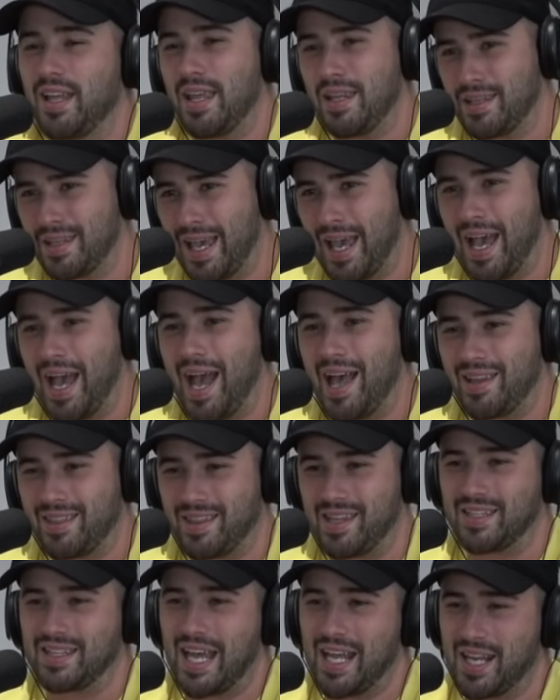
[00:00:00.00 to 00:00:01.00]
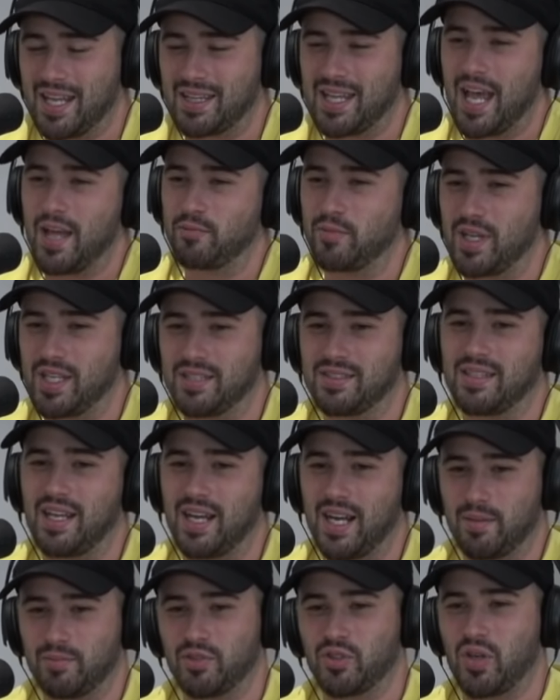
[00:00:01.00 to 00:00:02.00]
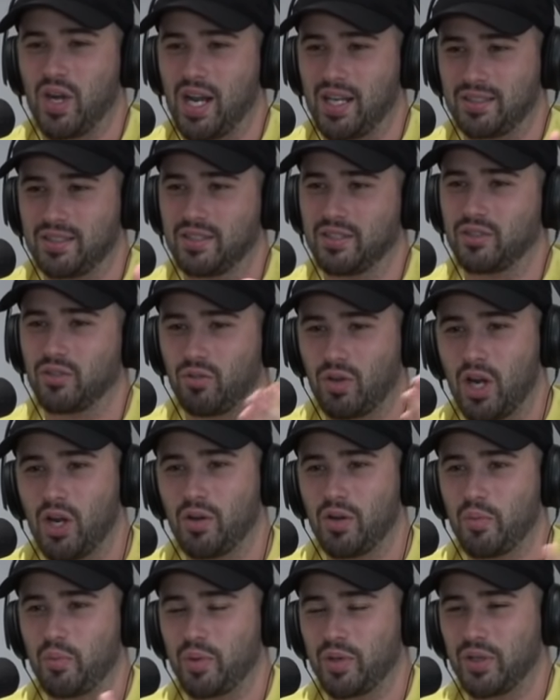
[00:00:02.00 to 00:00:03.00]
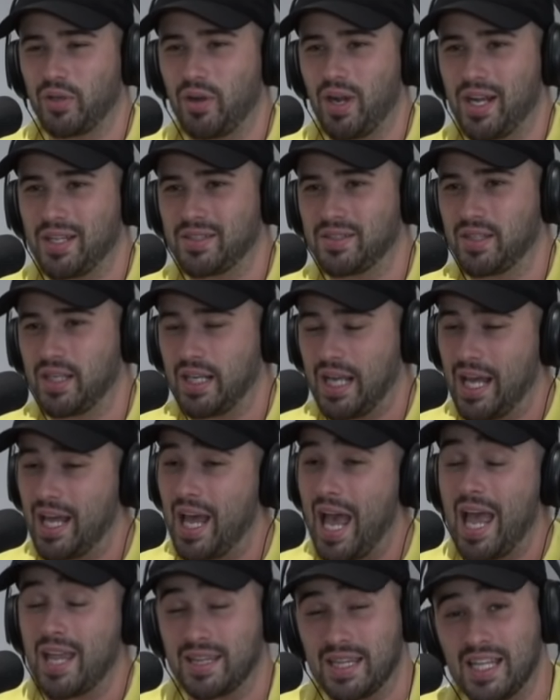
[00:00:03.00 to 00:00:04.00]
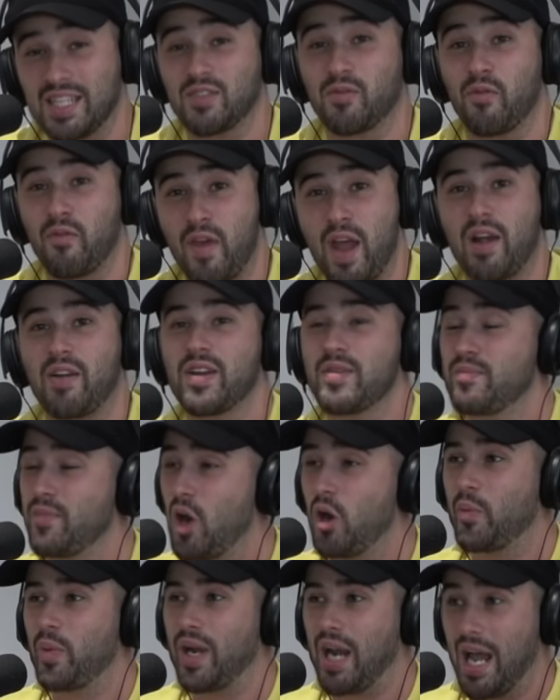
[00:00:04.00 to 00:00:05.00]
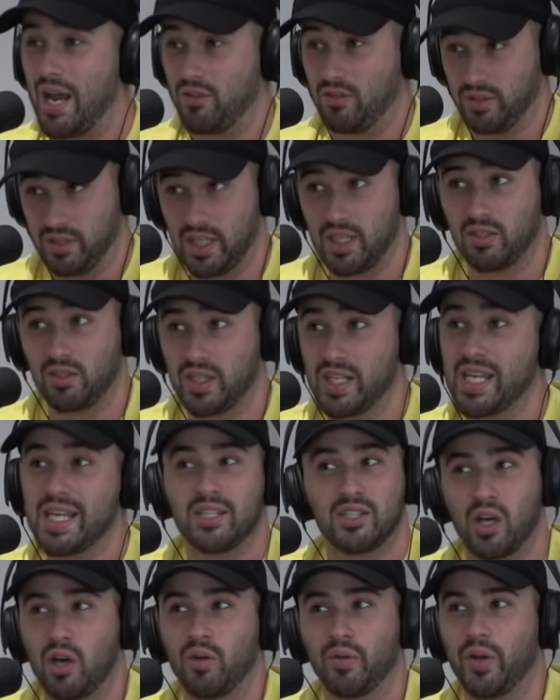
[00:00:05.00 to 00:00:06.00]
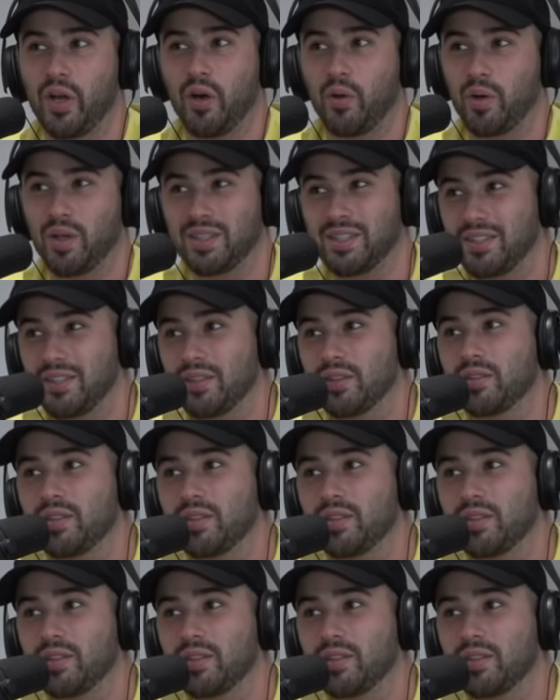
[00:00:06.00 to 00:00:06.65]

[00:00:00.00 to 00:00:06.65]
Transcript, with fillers: Yeah, I think that that means that I'm trying to grow and progress. Like yeah. I, at this very moment, I literally don't know what to do.